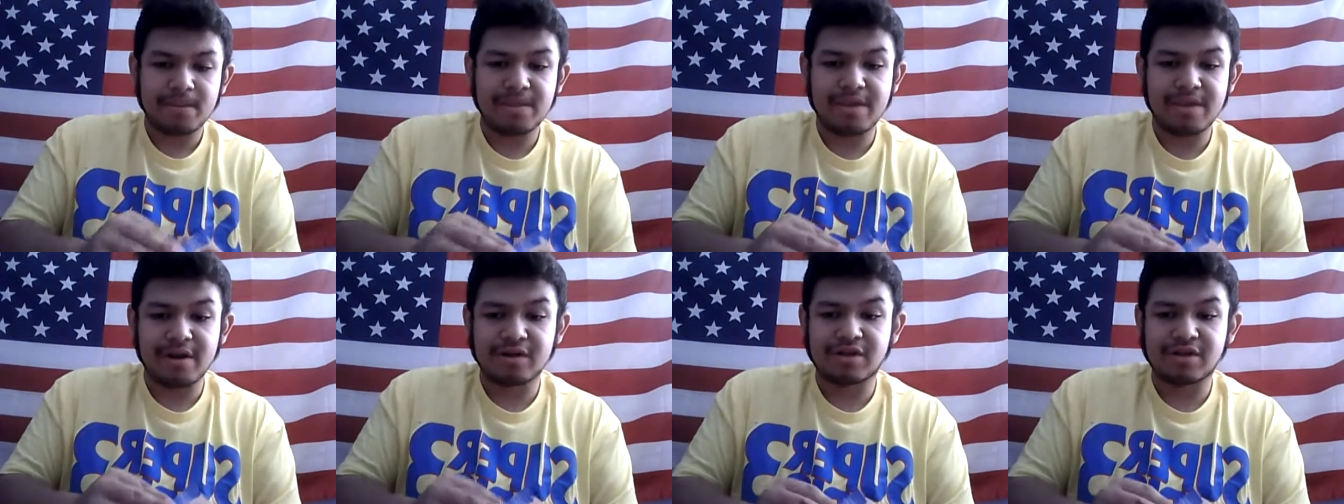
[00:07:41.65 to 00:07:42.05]

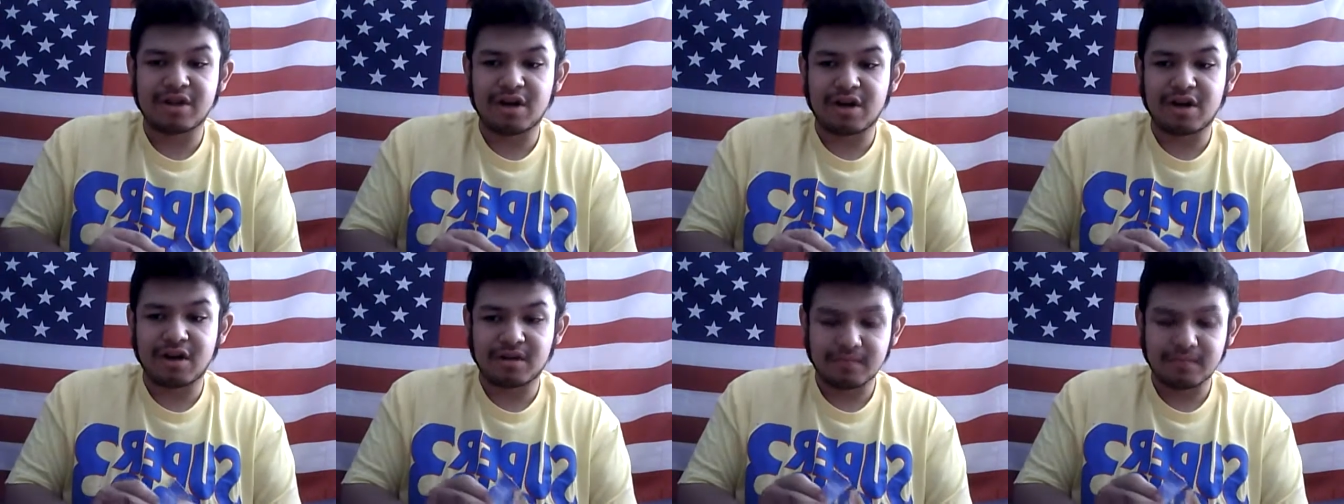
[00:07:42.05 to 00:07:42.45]
there's
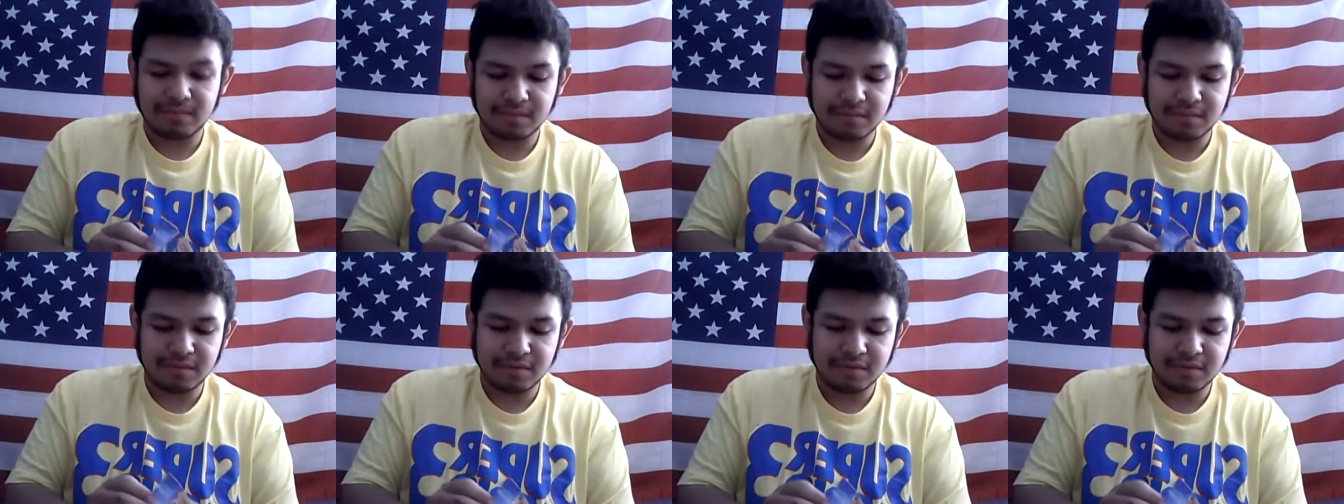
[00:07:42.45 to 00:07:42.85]
a
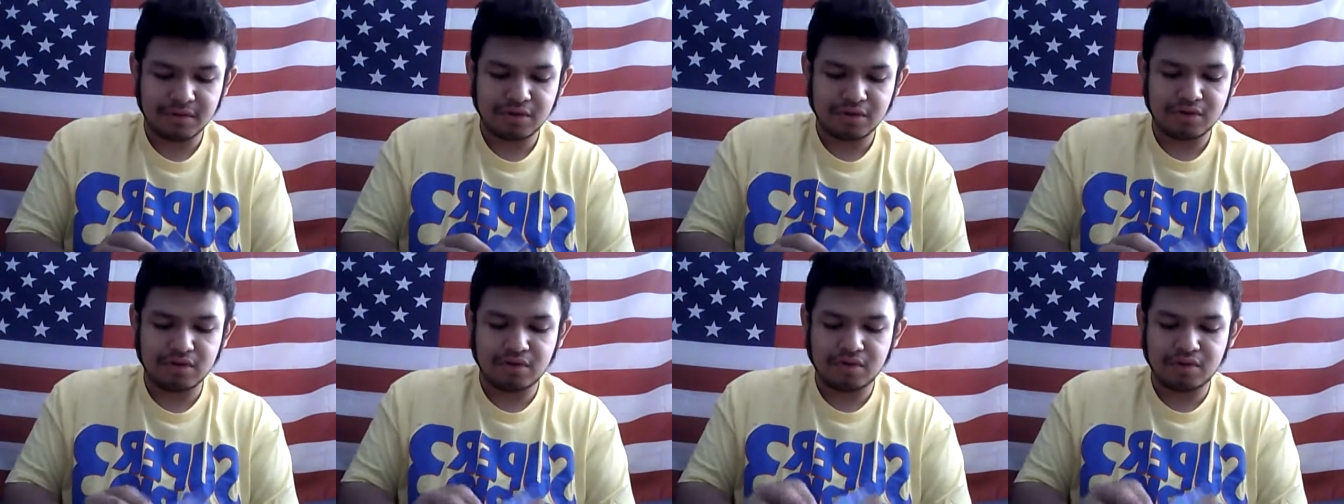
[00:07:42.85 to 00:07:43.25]

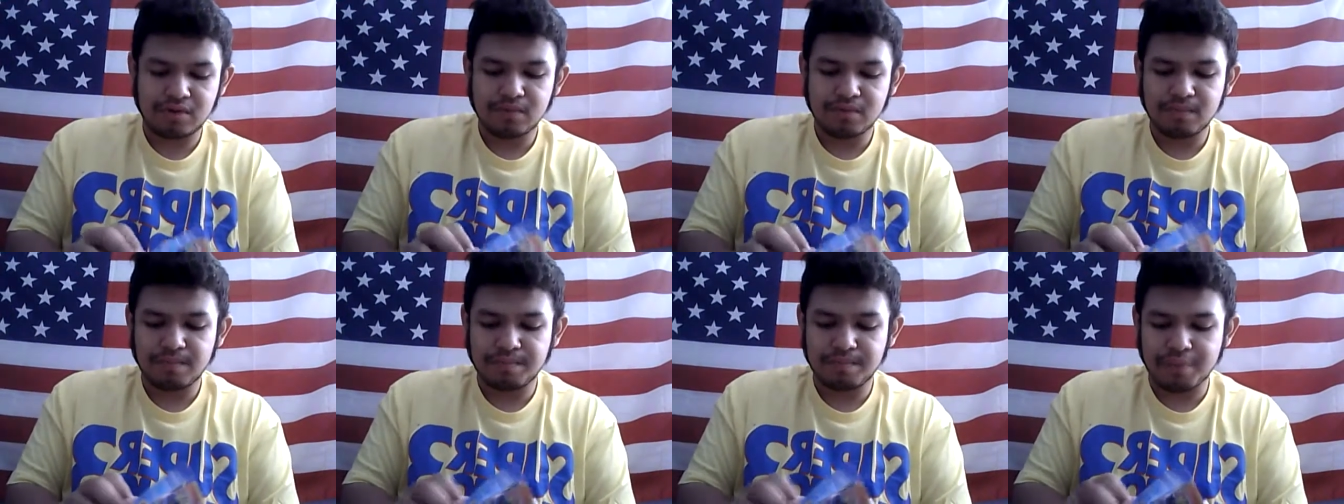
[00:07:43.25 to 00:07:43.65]

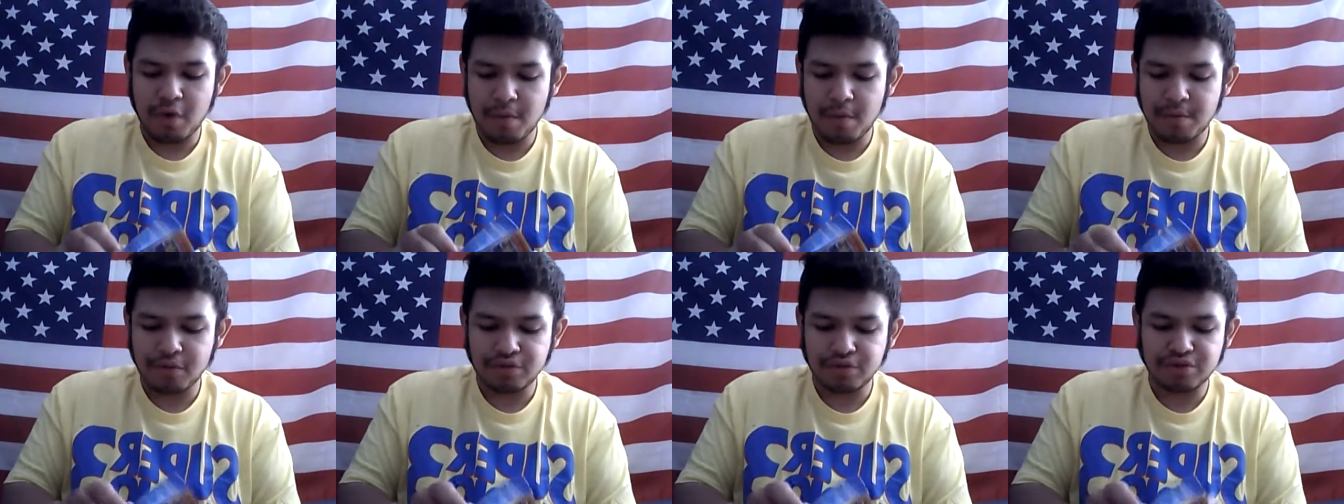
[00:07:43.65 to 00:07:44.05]

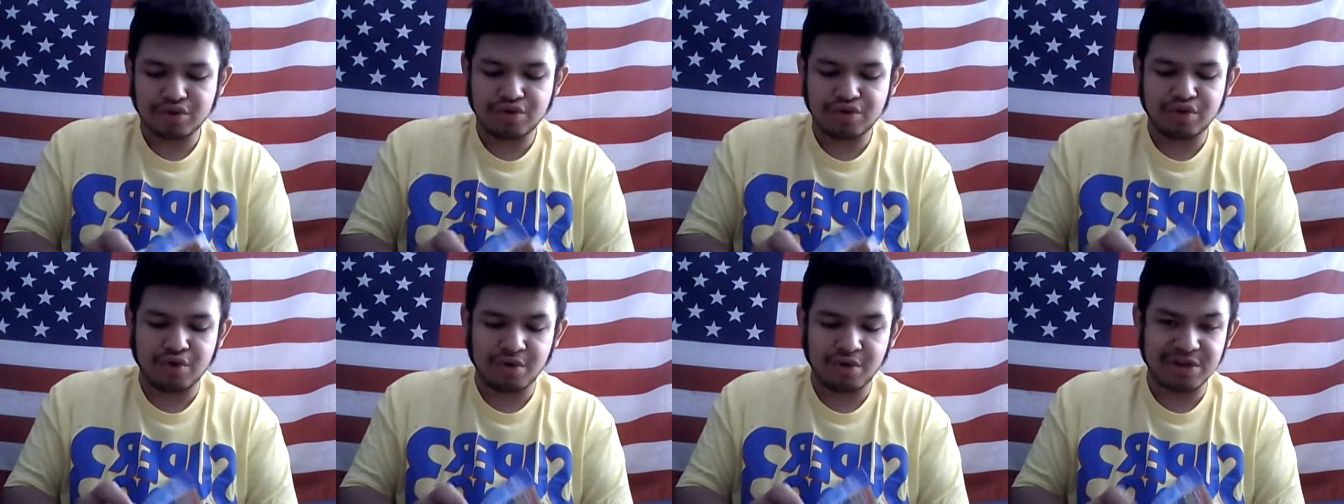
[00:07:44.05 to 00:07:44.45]
promo
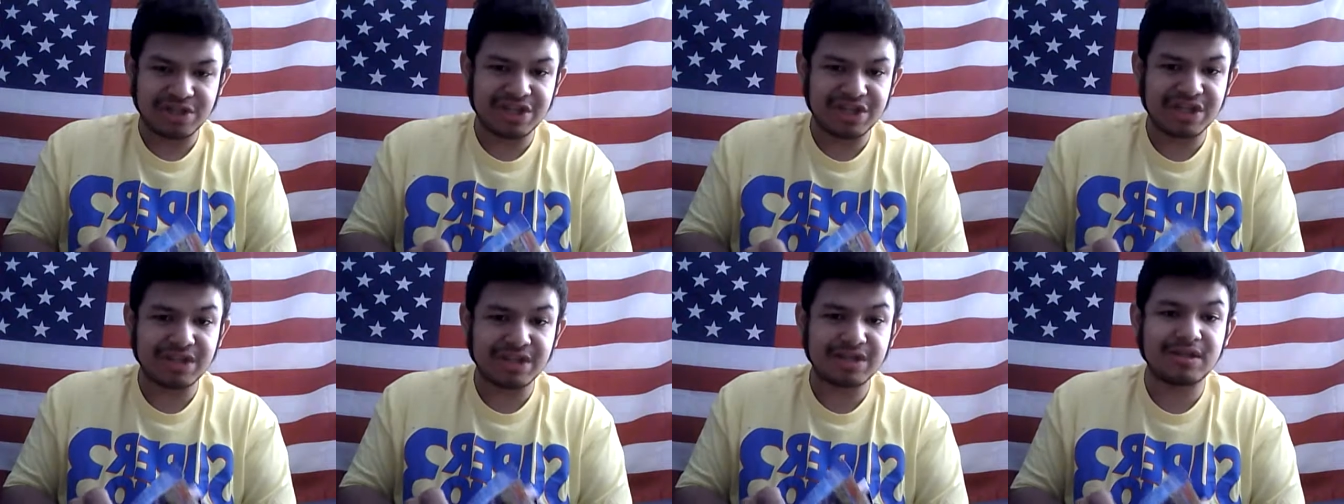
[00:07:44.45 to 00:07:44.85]

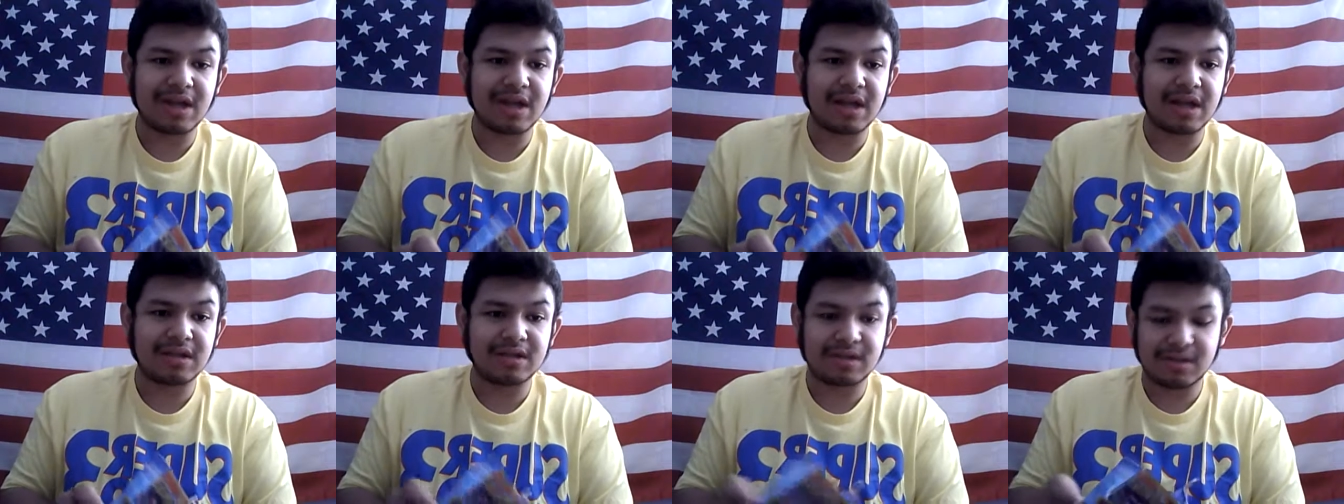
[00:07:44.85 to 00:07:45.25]
Torchic
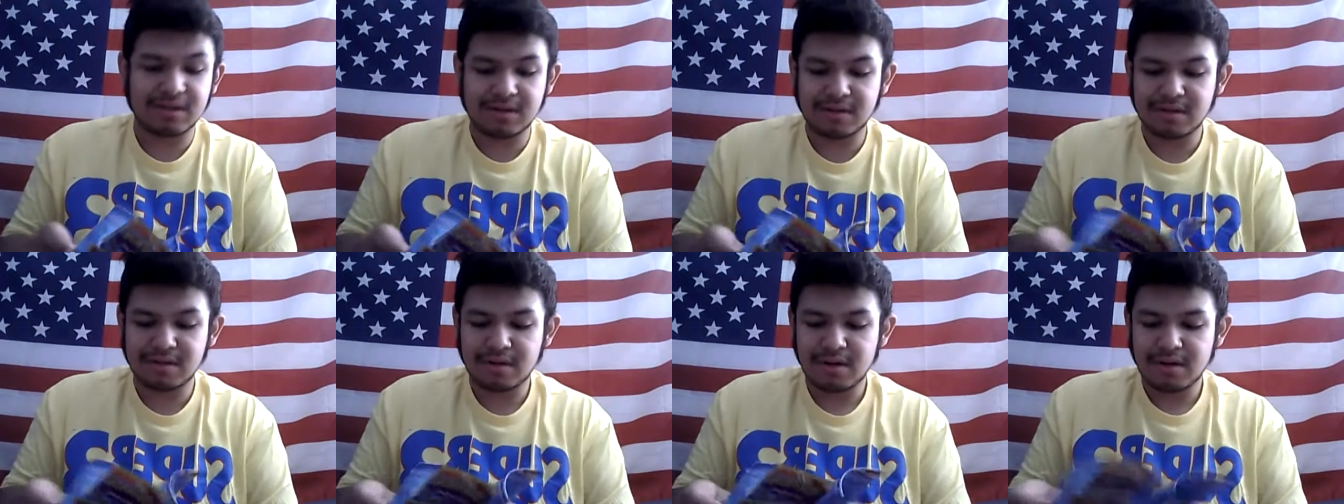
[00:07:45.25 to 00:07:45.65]

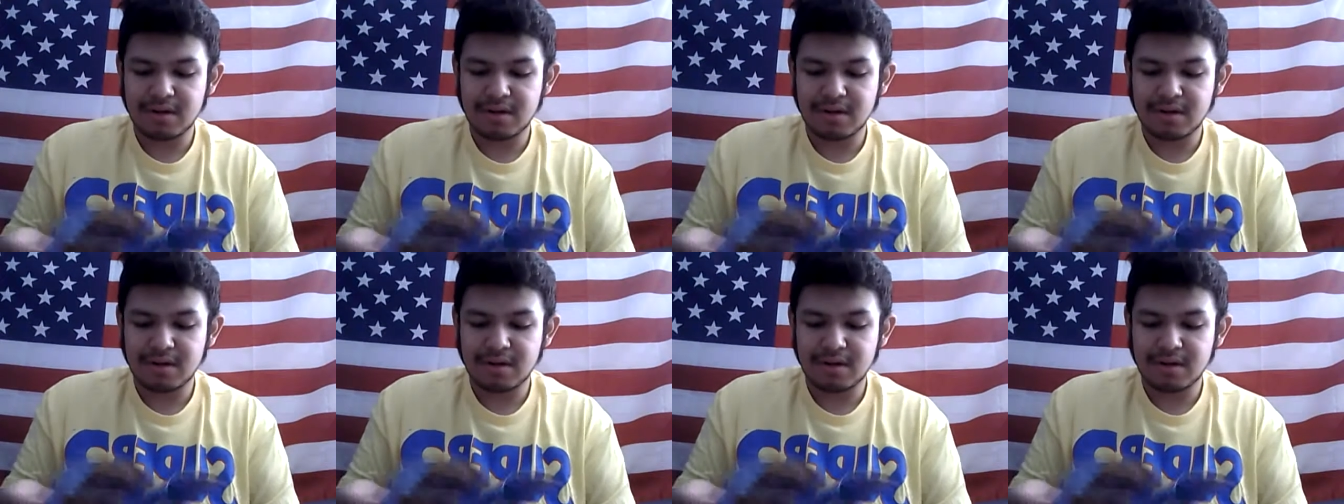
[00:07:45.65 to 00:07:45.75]
that's